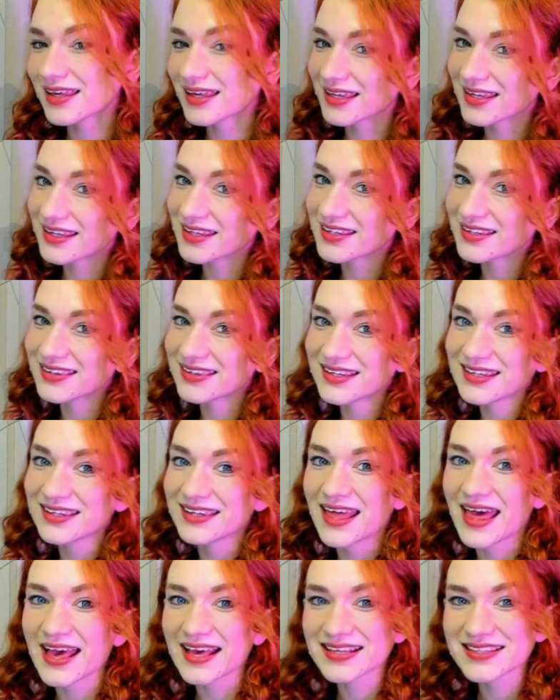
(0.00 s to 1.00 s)
in
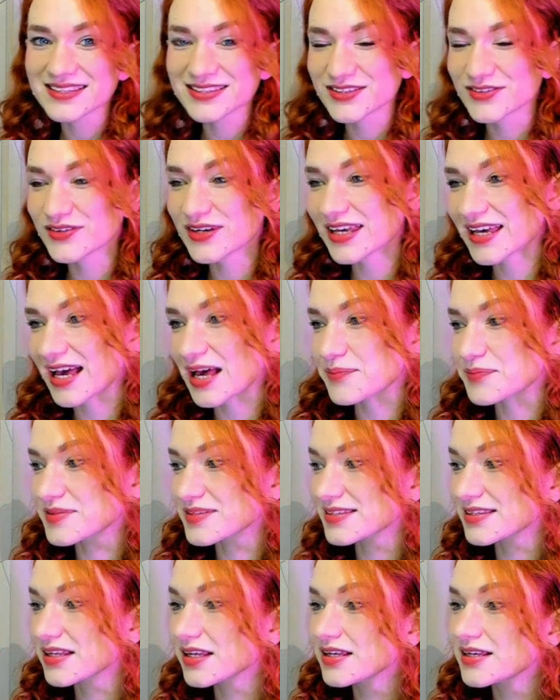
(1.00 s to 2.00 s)
the next
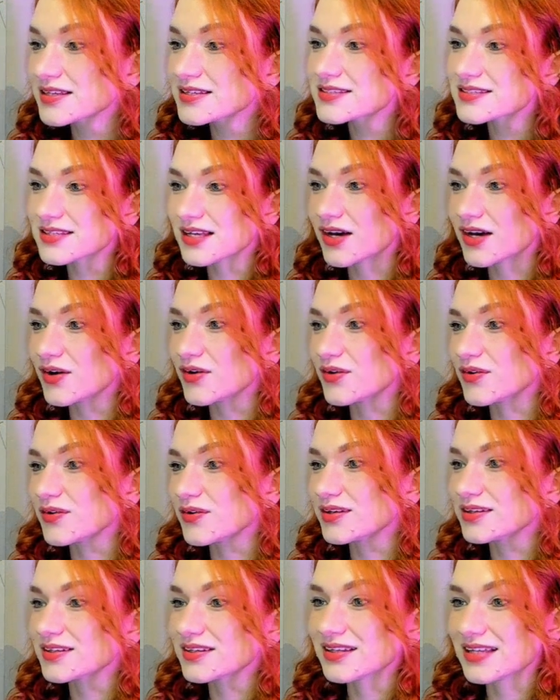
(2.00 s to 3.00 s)
recaps.
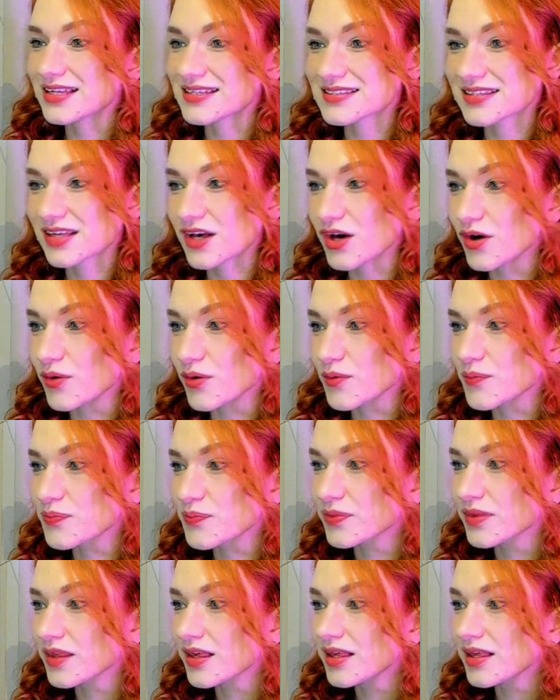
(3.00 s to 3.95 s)
So let's go.